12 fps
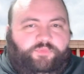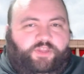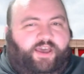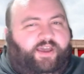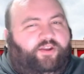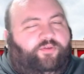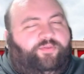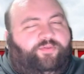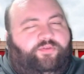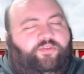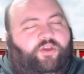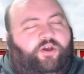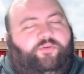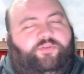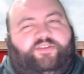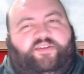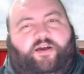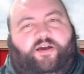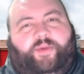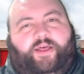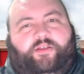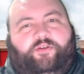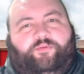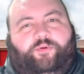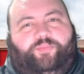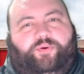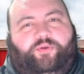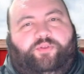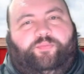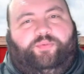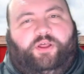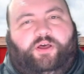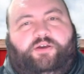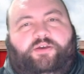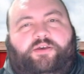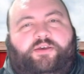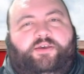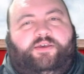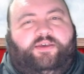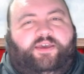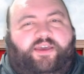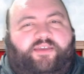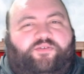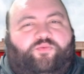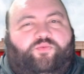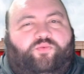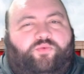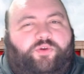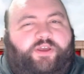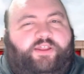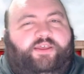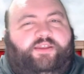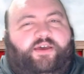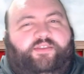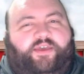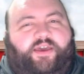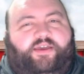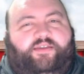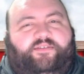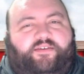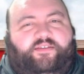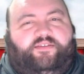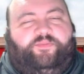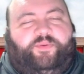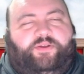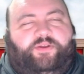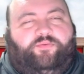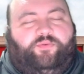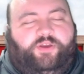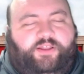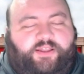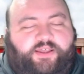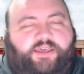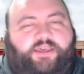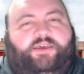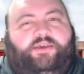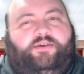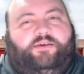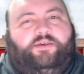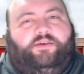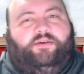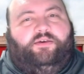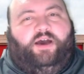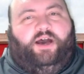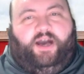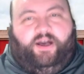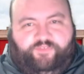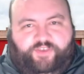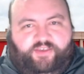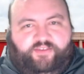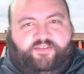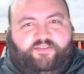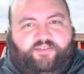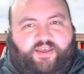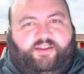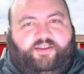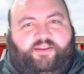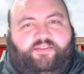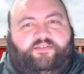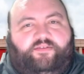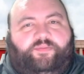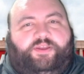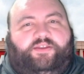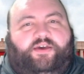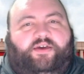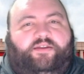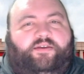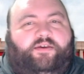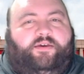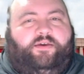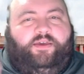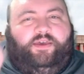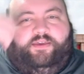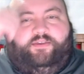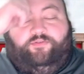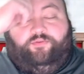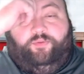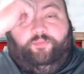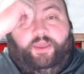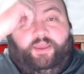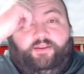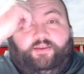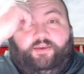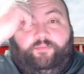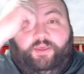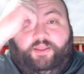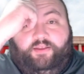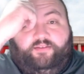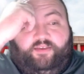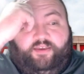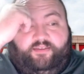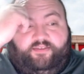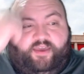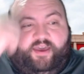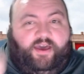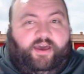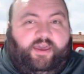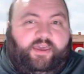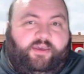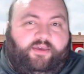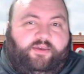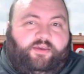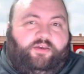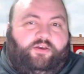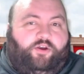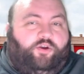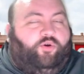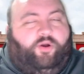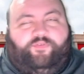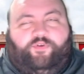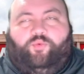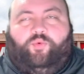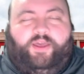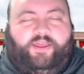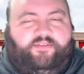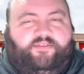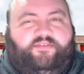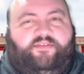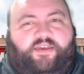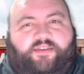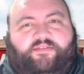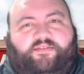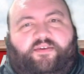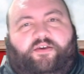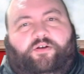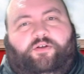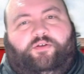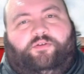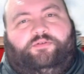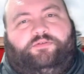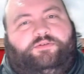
I don't know that Tom Allen will pull the plug. He hasn't really done that until it's been really obvious that it needs to be done. He has remained committed to his guy or whoever wins until